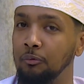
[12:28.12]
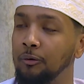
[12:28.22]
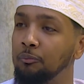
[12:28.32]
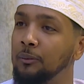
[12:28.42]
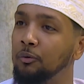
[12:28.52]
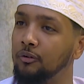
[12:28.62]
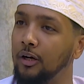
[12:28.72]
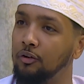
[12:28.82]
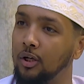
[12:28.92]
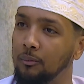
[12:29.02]
People
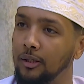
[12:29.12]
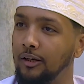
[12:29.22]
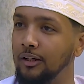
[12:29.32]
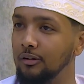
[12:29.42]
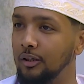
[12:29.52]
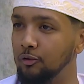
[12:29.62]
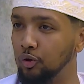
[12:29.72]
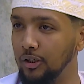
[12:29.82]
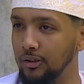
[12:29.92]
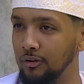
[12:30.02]
started coming, like Indian
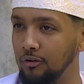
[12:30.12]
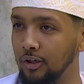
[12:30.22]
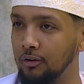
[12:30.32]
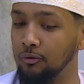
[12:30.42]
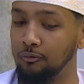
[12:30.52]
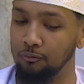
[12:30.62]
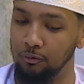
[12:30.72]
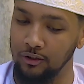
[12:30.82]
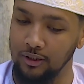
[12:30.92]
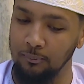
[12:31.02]
traders started to
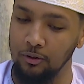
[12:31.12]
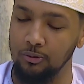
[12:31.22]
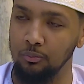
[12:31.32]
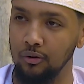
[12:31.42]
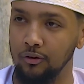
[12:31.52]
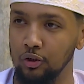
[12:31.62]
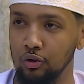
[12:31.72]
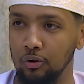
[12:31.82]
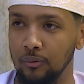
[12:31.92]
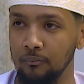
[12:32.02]
establish in
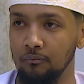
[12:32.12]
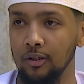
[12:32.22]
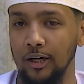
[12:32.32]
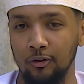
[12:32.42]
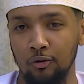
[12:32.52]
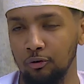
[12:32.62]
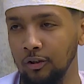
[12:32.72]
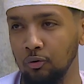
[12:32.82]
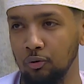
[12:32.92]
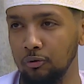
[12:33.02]
Mogadishu. And
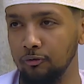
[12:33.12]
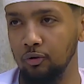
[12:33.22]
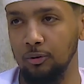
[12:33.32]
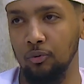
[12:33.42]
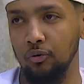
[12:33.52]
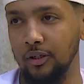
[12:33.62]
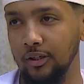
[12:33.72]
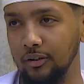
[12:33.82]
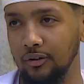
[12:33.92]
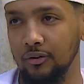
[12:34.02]
this was all through the
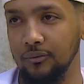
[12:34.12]
Busaidis.